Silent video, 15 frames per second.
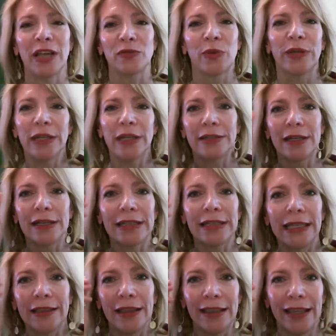We need to clean
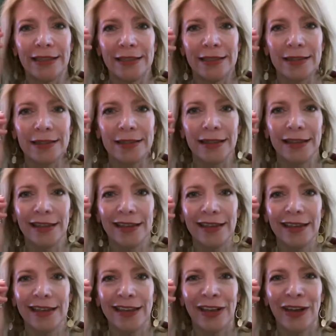the lenses.
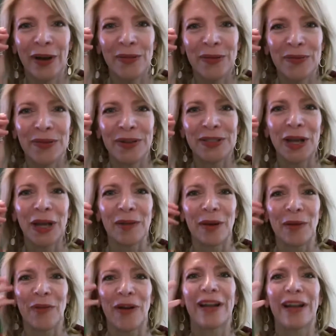When we were talking about
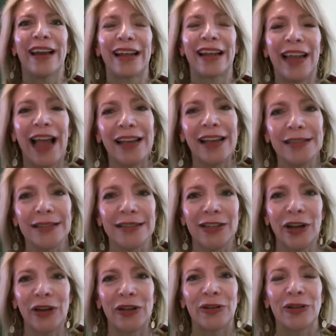what kind of glasses are
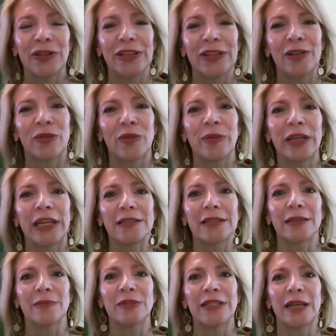you looking through, because
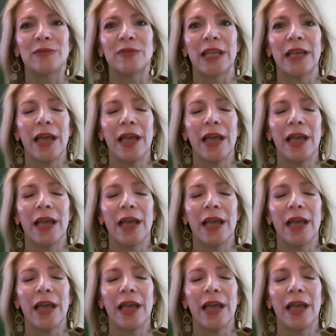sometimes,